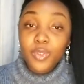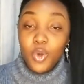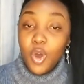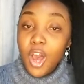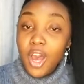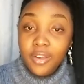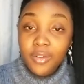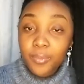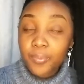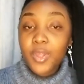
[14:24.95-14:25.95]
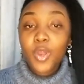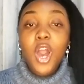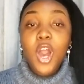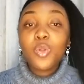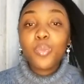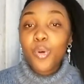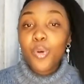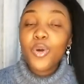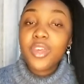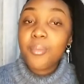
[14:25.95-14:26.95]
to God, God will
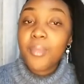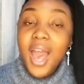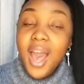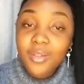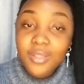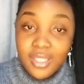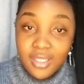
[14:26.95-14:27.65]
pour them out.